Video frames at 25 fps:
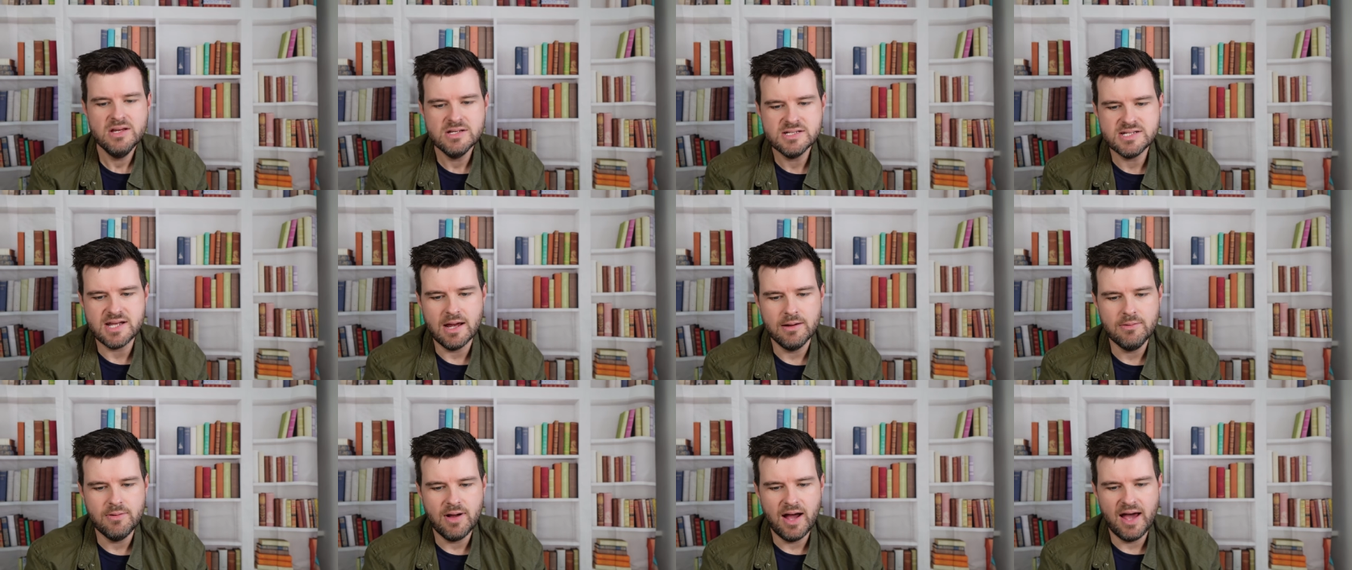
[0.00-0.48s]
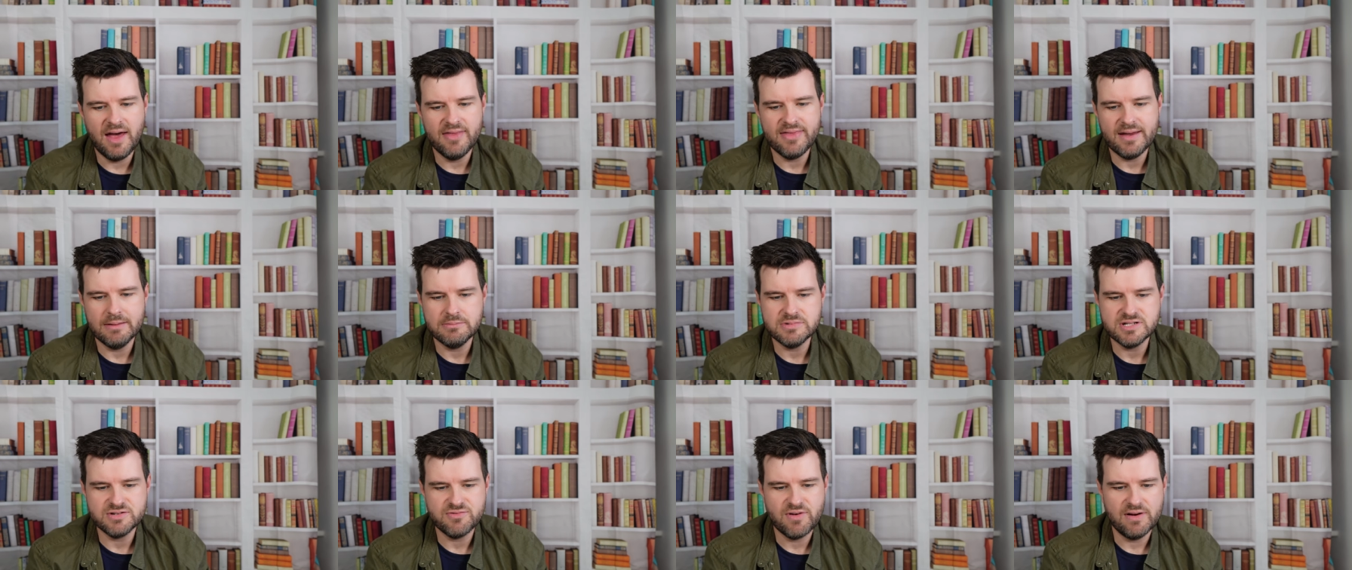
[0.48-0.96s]
So
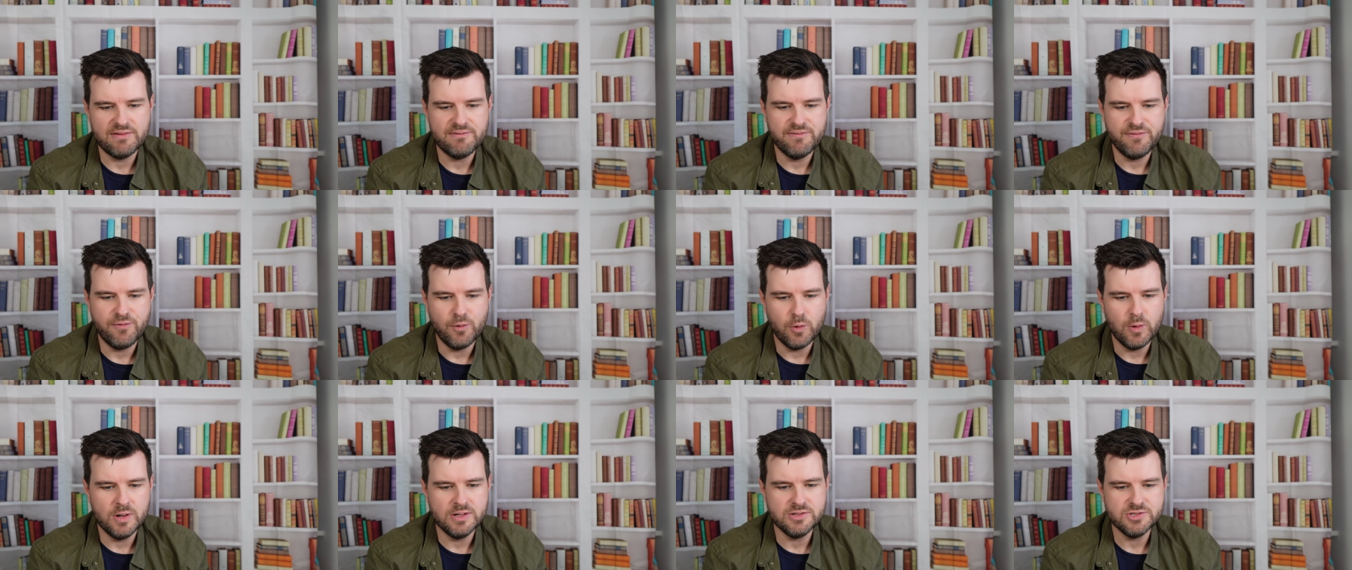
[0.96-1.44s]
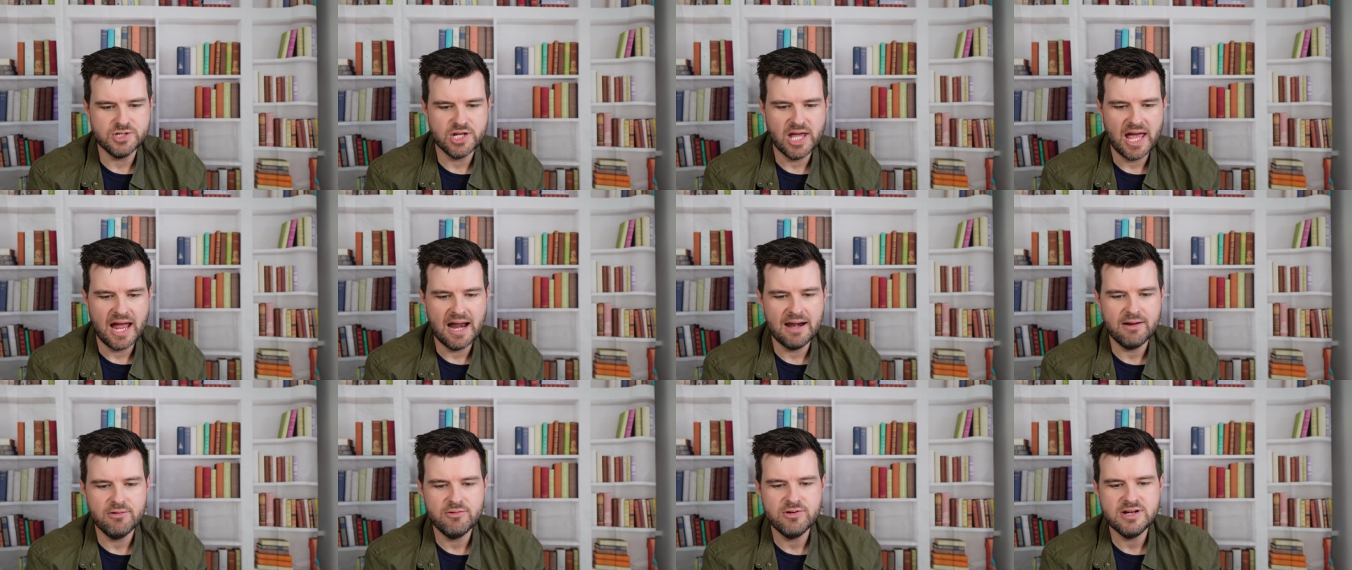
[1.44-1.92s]
that was around 400
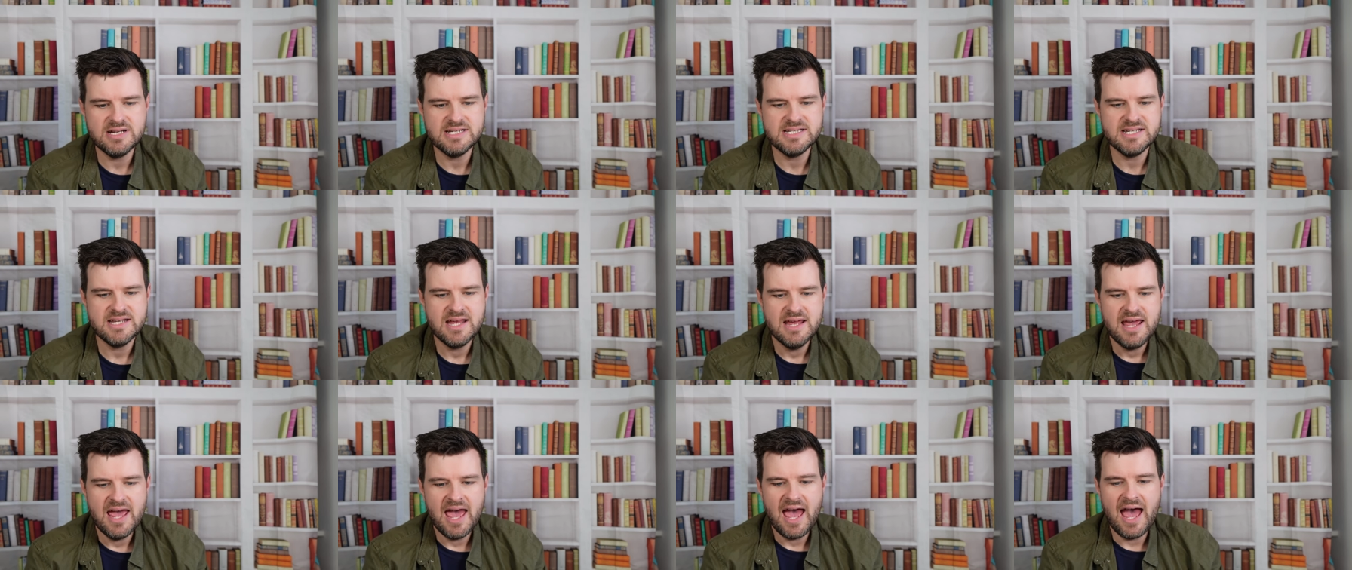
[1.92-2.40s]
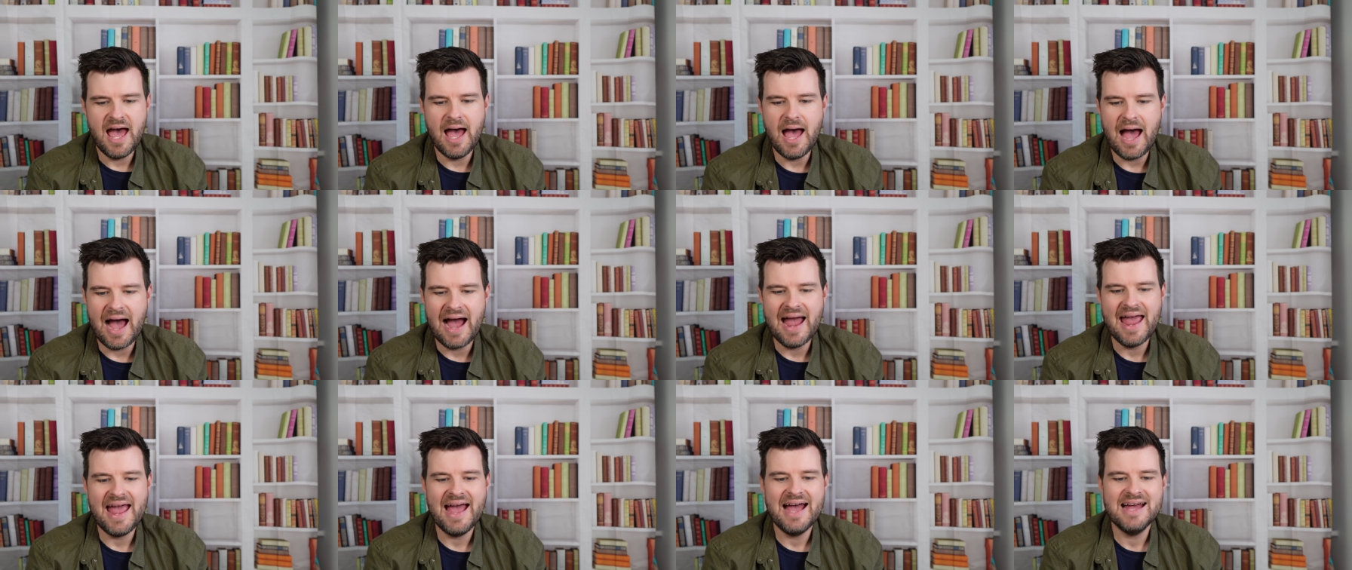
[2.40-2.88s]
calories.
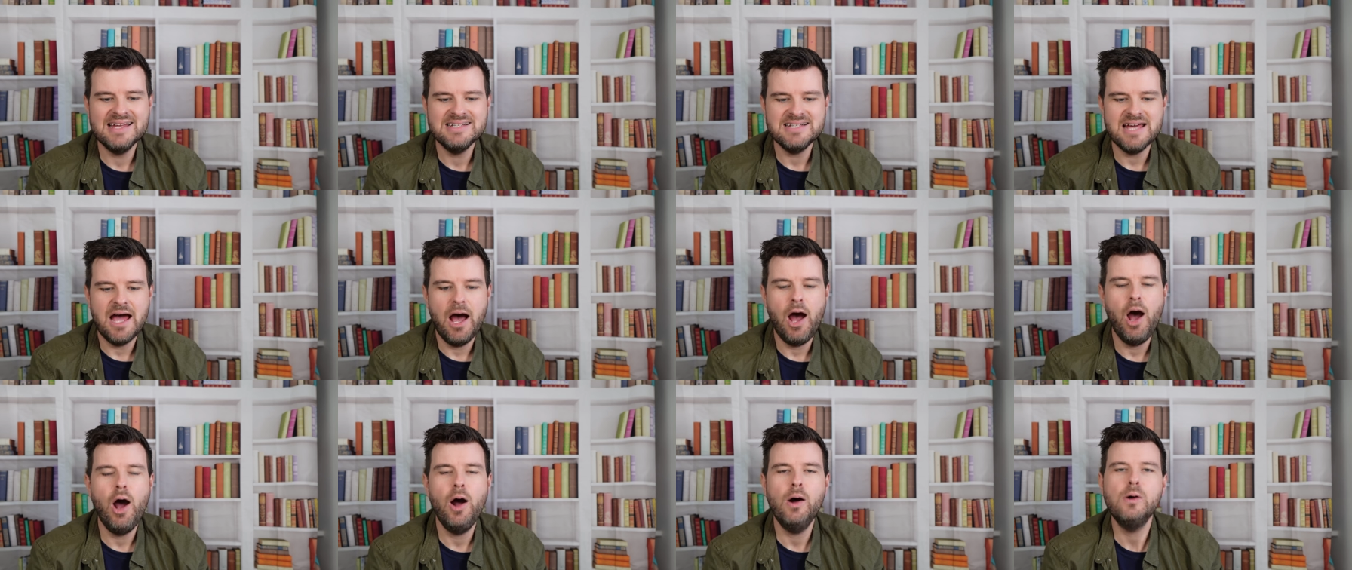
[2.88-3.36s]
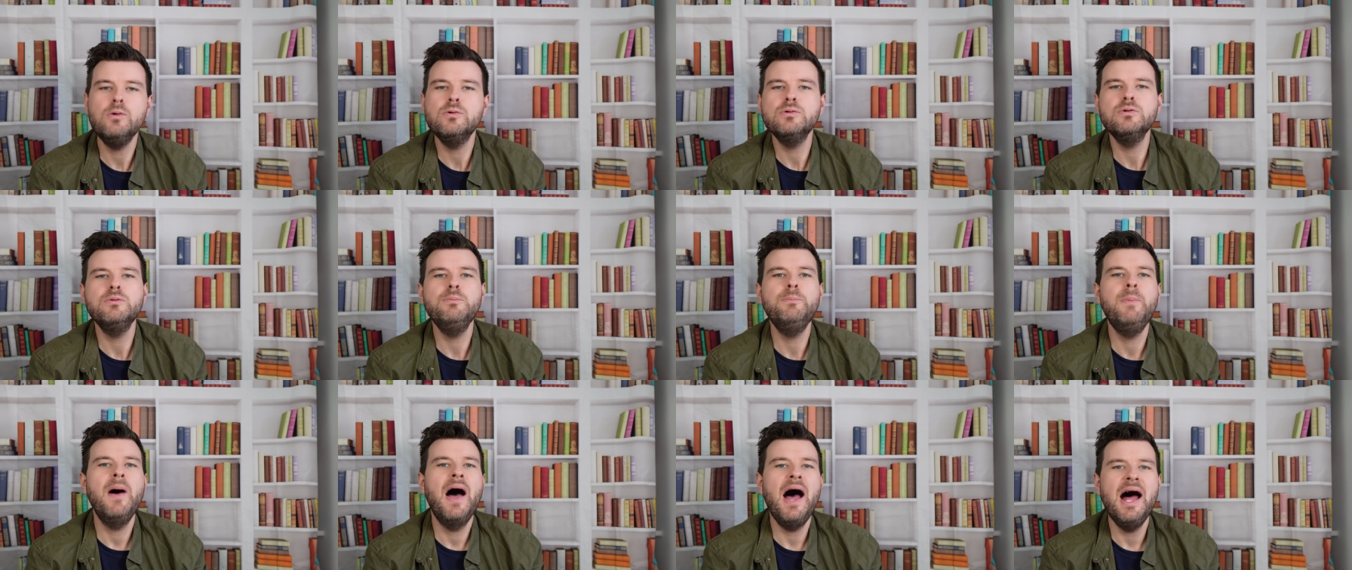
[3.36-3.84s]
I had a
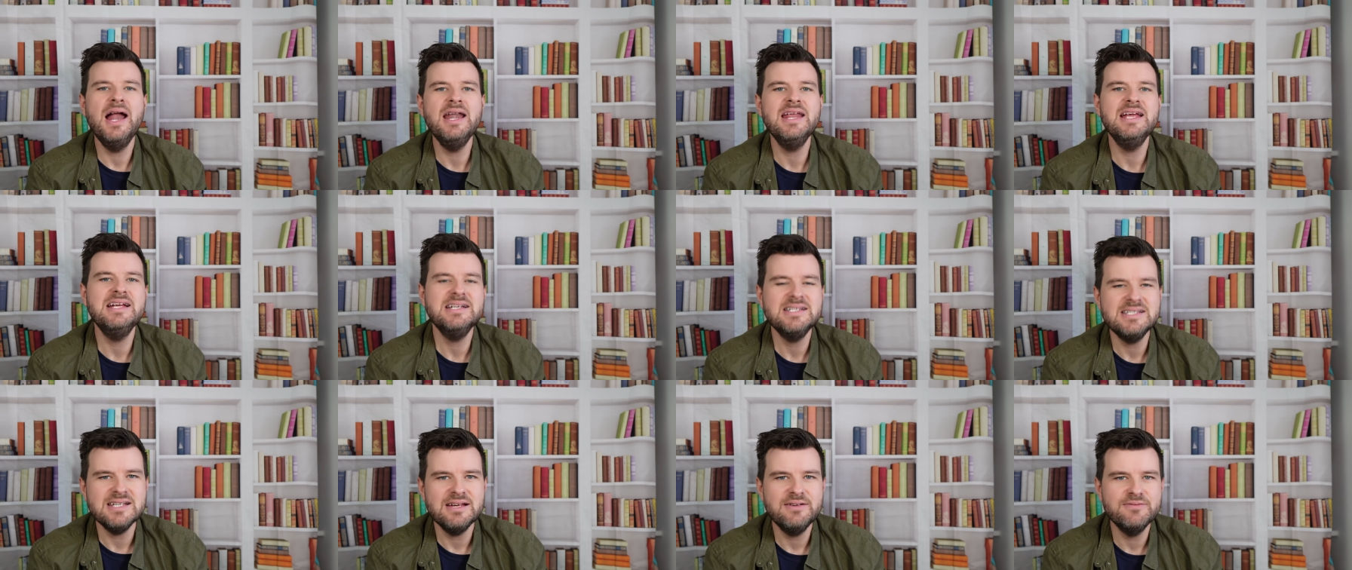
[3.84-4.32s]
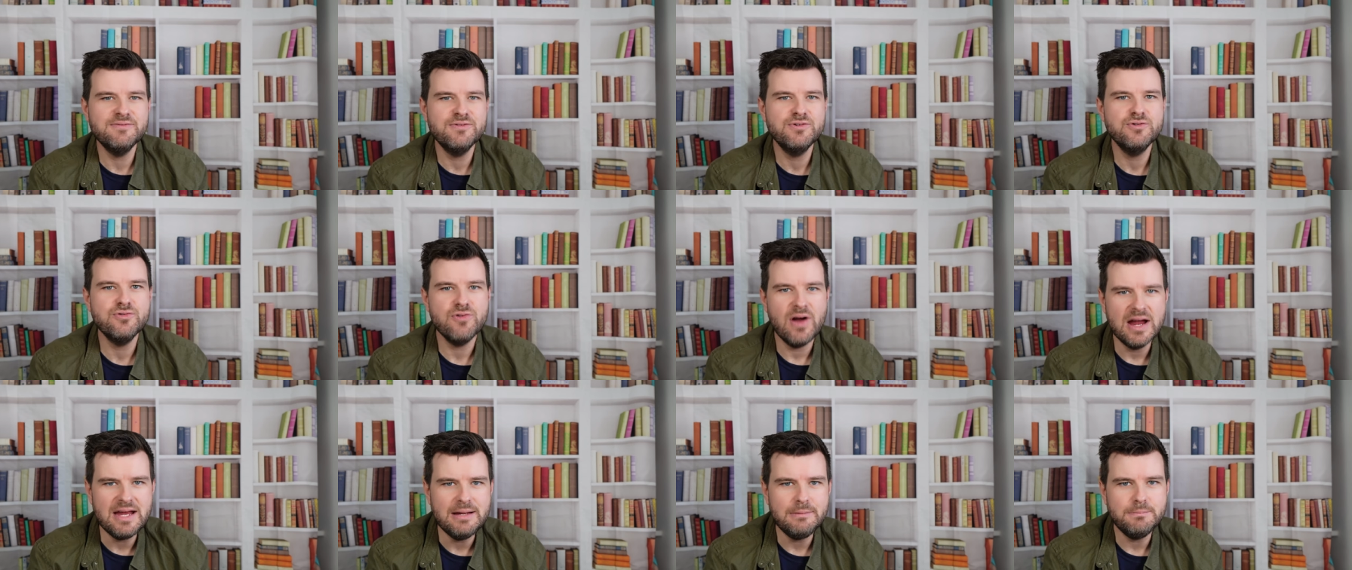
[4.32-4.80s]
whole punnet of
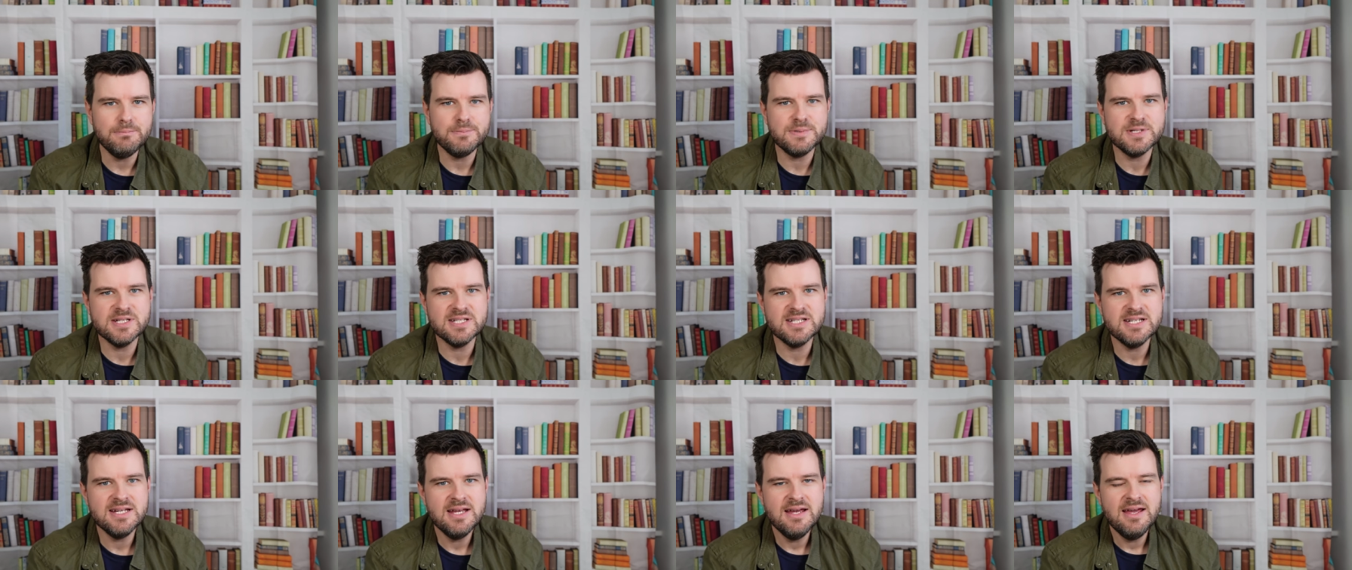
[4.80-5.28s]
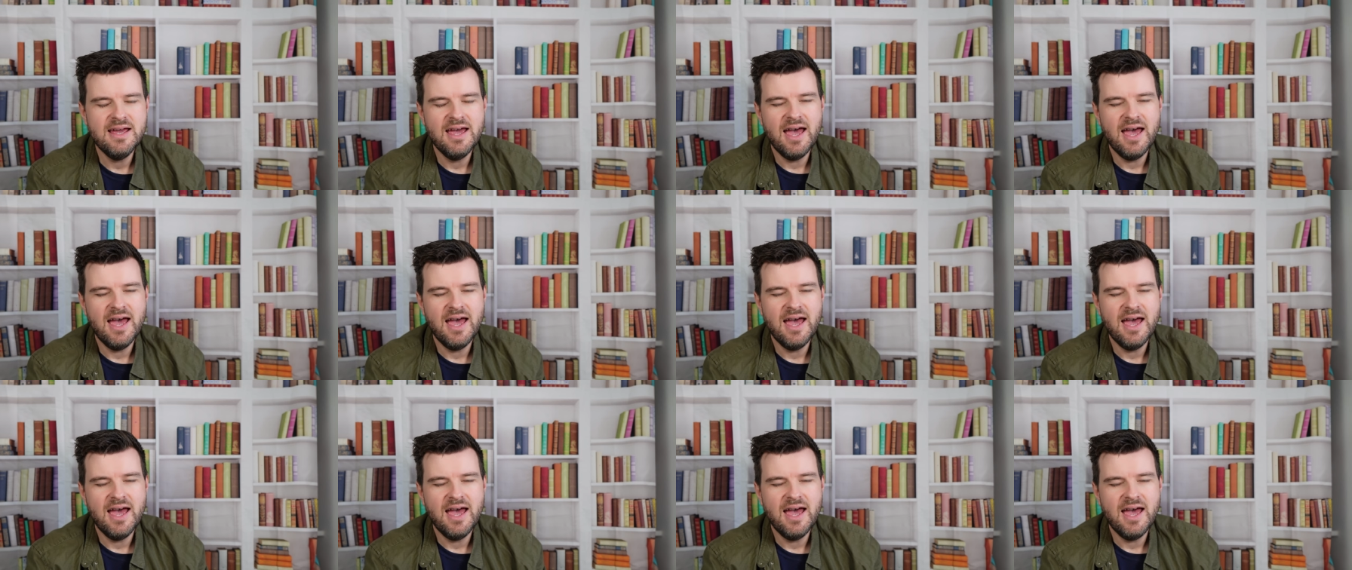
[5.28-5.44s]
grapes